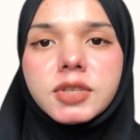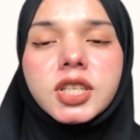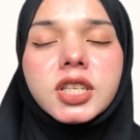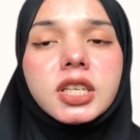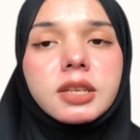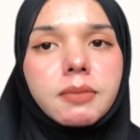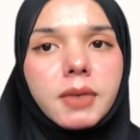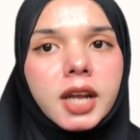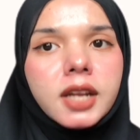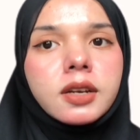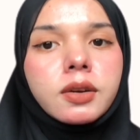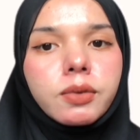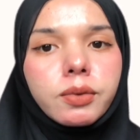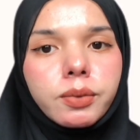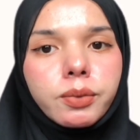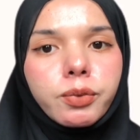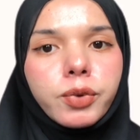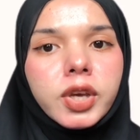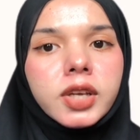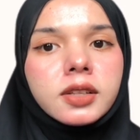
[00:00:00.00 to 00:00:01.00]
demand
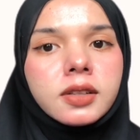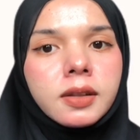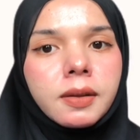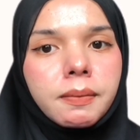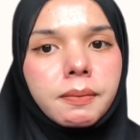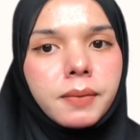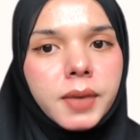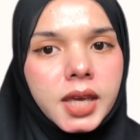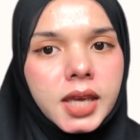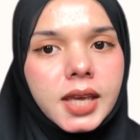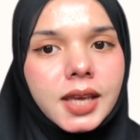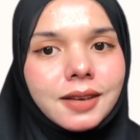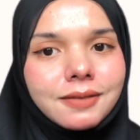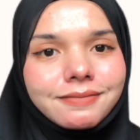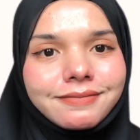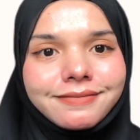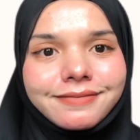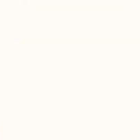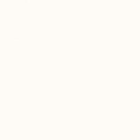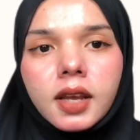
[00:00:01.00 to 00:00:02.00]
will be.
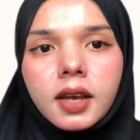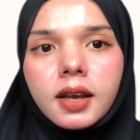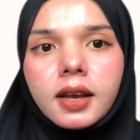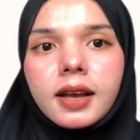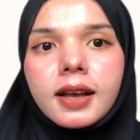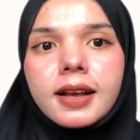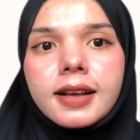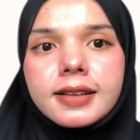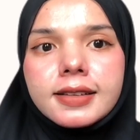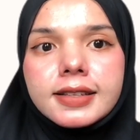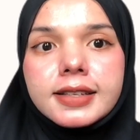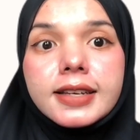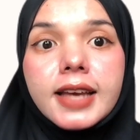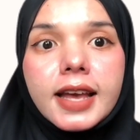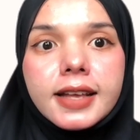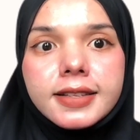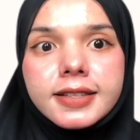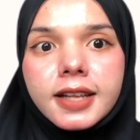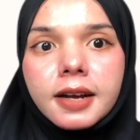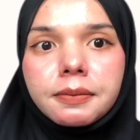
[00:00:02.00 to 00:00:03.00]
The
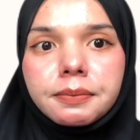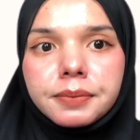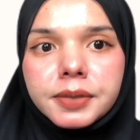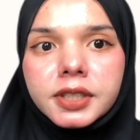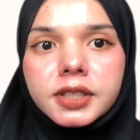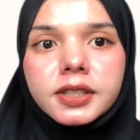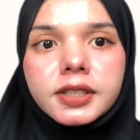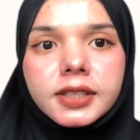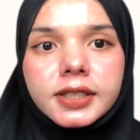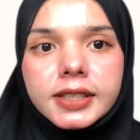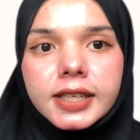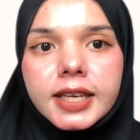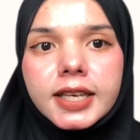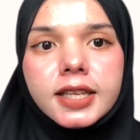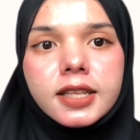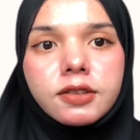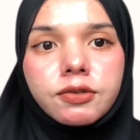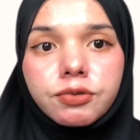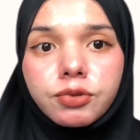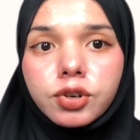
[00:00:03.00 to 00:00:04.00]
examples
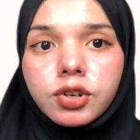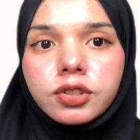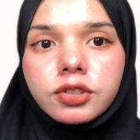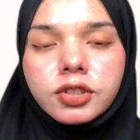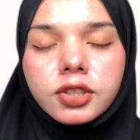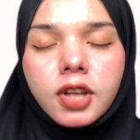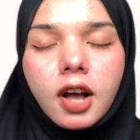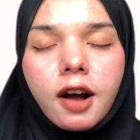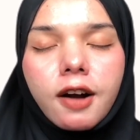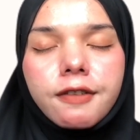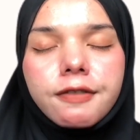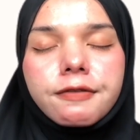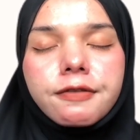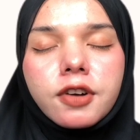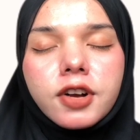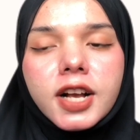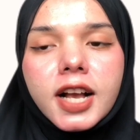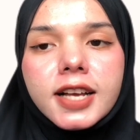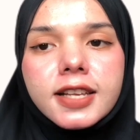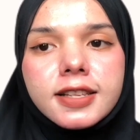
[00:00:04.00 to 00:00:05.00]
in roles of
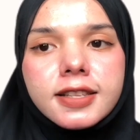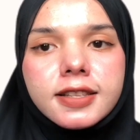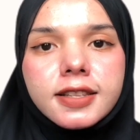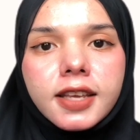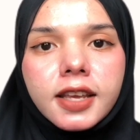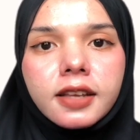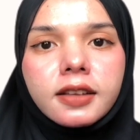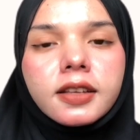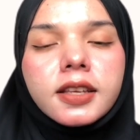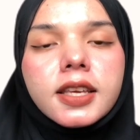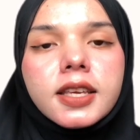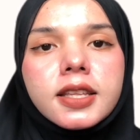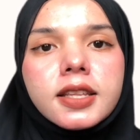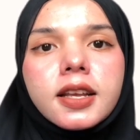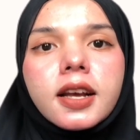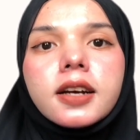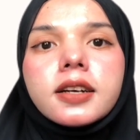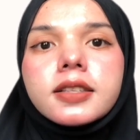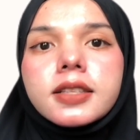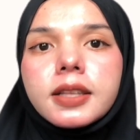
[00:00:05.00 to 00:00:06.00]
forecasting in
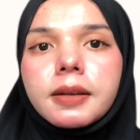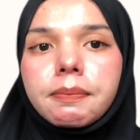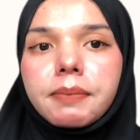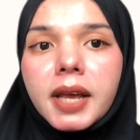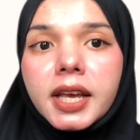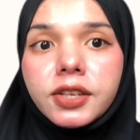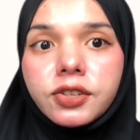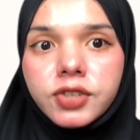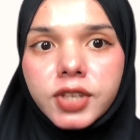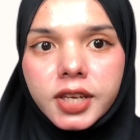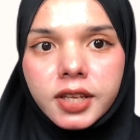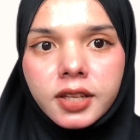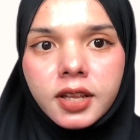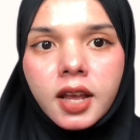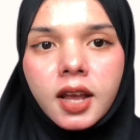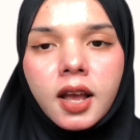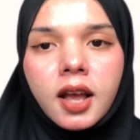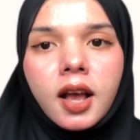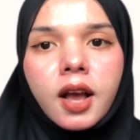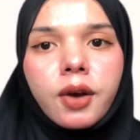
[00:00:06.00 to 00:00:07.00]
a supply chain,
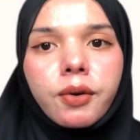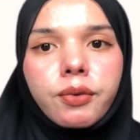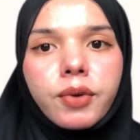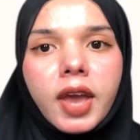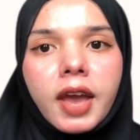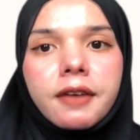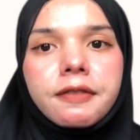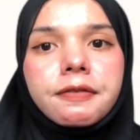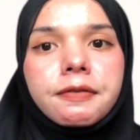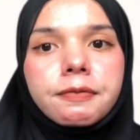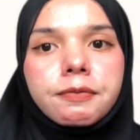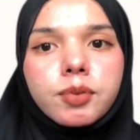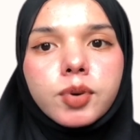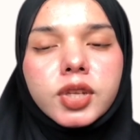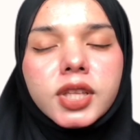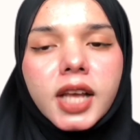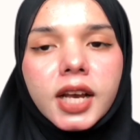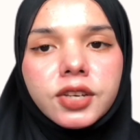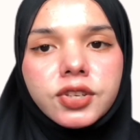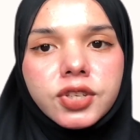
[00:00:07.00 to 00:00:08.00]
we have
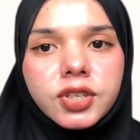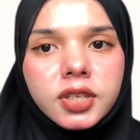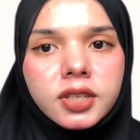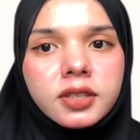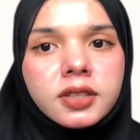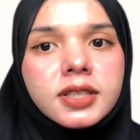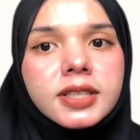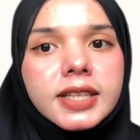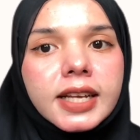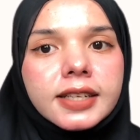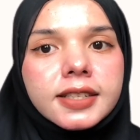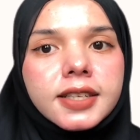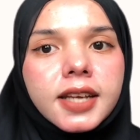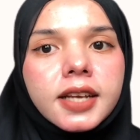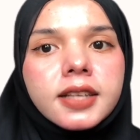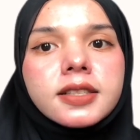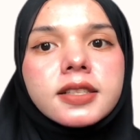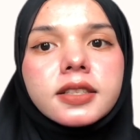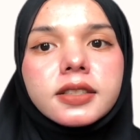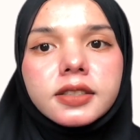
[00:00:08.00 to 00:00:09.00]
production such
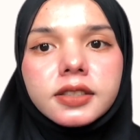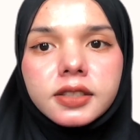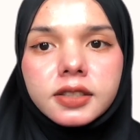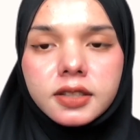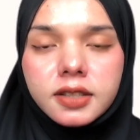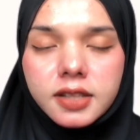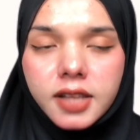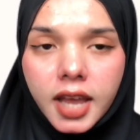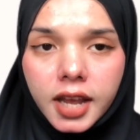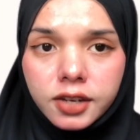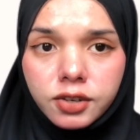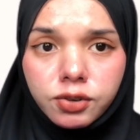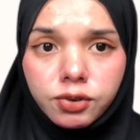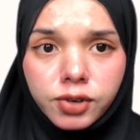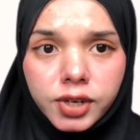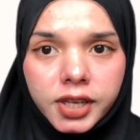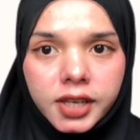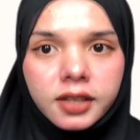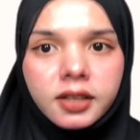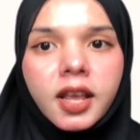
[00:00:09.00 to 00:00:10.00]
as
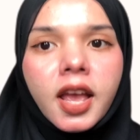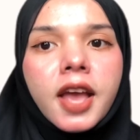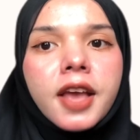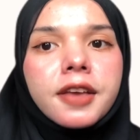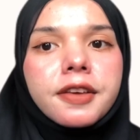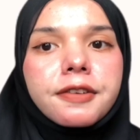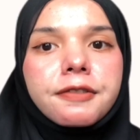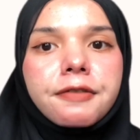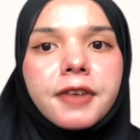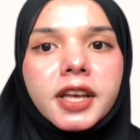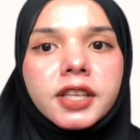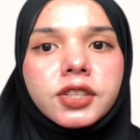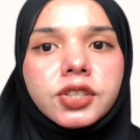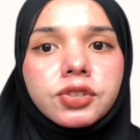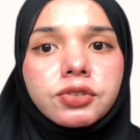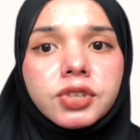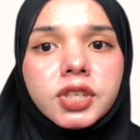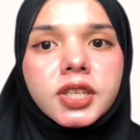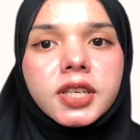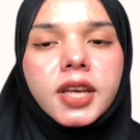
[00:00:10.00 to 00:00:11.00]
scheduling,
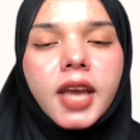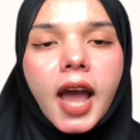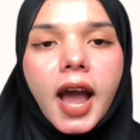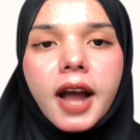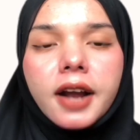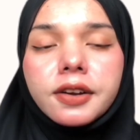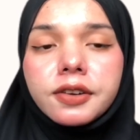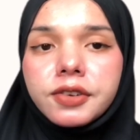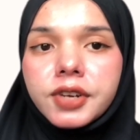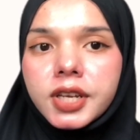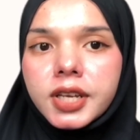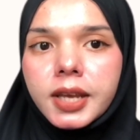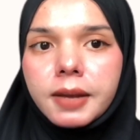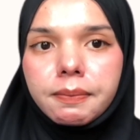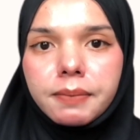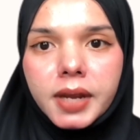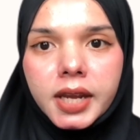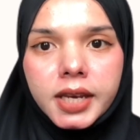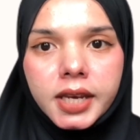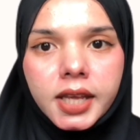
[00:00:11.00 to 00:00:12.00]
inventory, aggregate
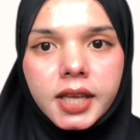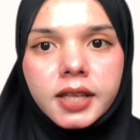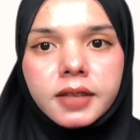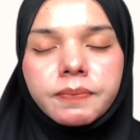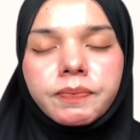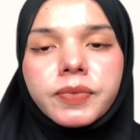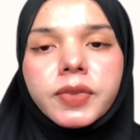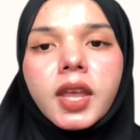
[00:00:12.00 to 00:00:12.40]
planning.